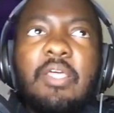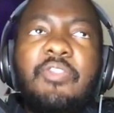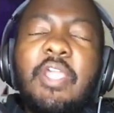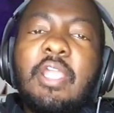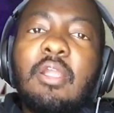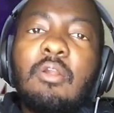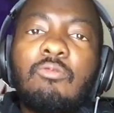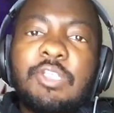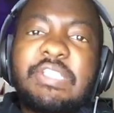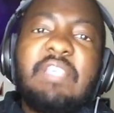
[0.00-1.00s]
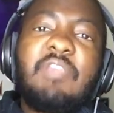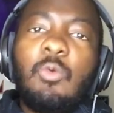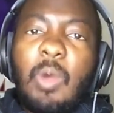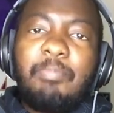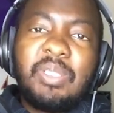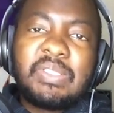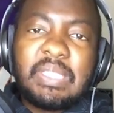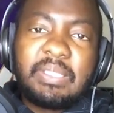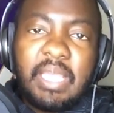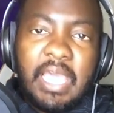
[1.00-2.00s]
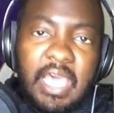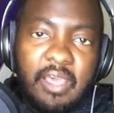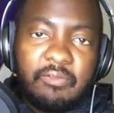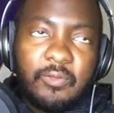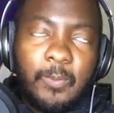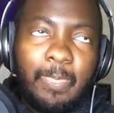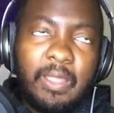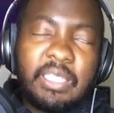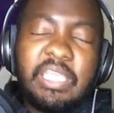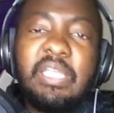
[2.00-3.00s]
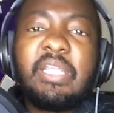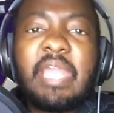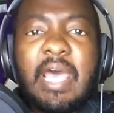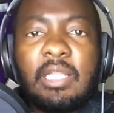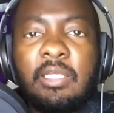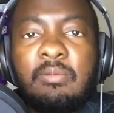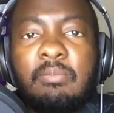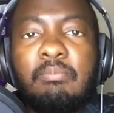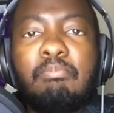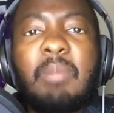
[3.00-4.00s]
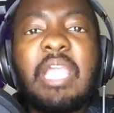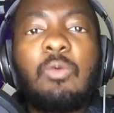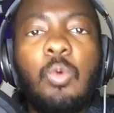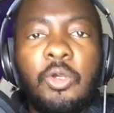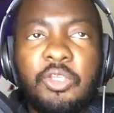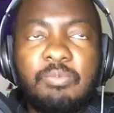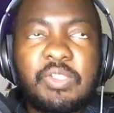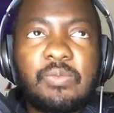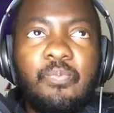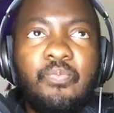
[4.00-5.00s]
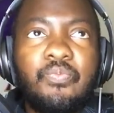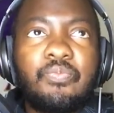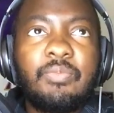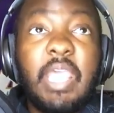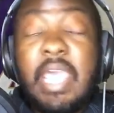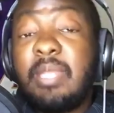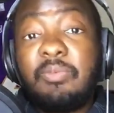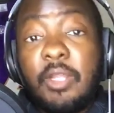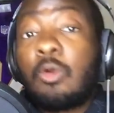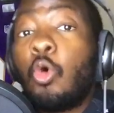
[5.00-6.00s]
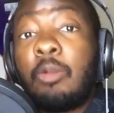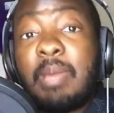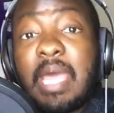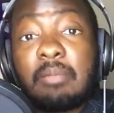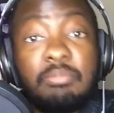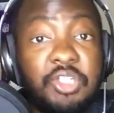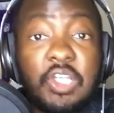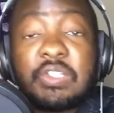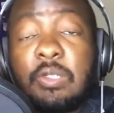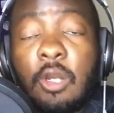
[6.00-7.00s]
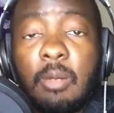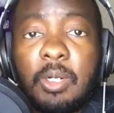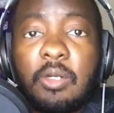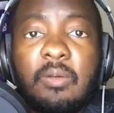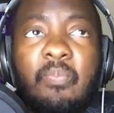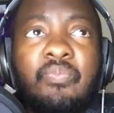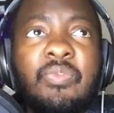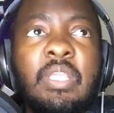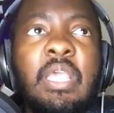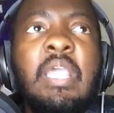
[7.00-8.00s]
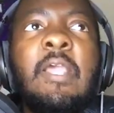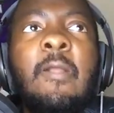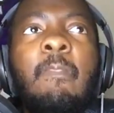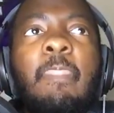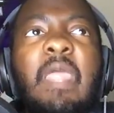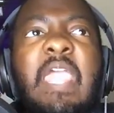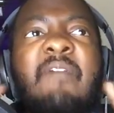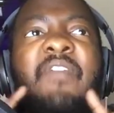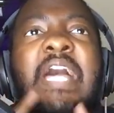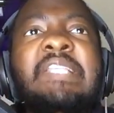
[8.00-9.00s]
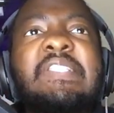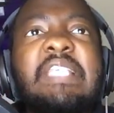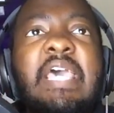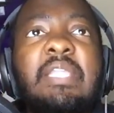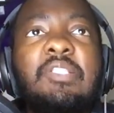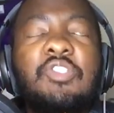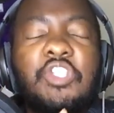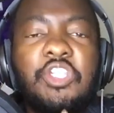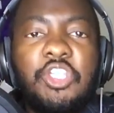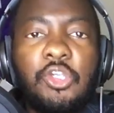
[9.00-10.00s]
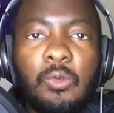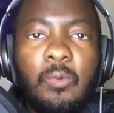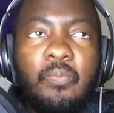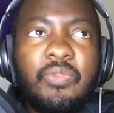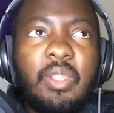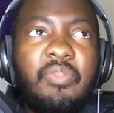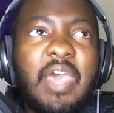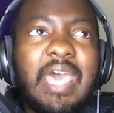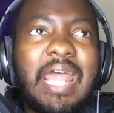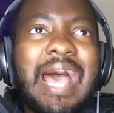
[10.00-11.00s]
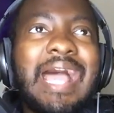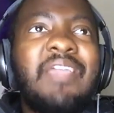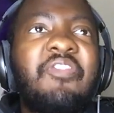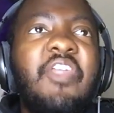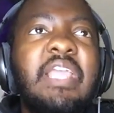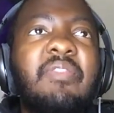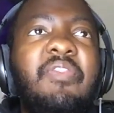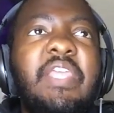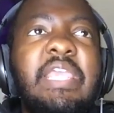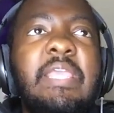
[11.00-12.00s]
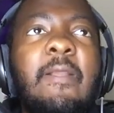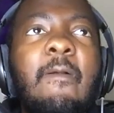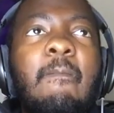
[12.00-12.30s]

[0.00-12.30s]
Their receiving weapons that they have, Keenan Allen, Mike Williams, and their quarterback, Justin Herbert. If I said to you that I think the